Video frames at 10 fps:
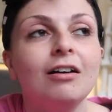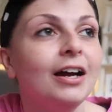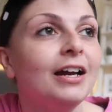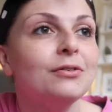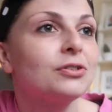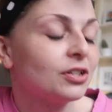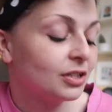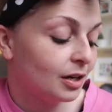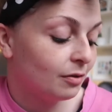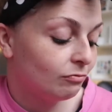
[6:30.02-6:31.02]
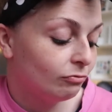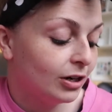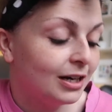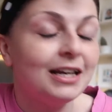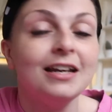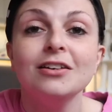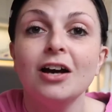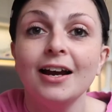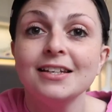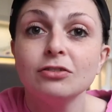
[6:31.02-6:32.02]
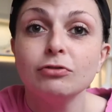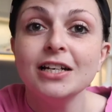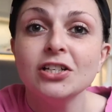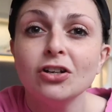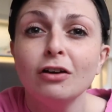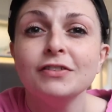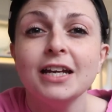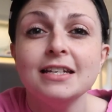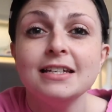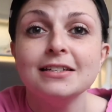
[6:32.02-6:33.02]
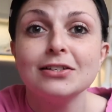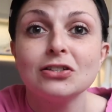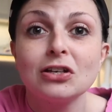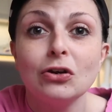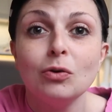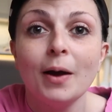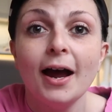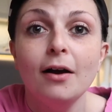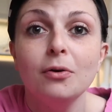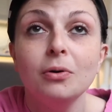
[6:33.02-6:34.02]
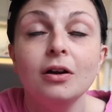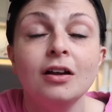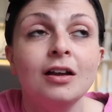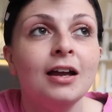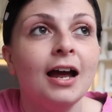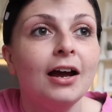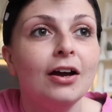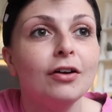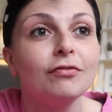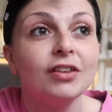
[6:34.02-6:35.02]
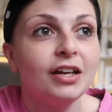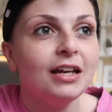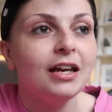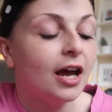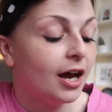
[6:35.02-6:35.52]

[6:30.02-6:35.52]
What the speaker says: It was just really nice. It's really soft, easy to scoop out of the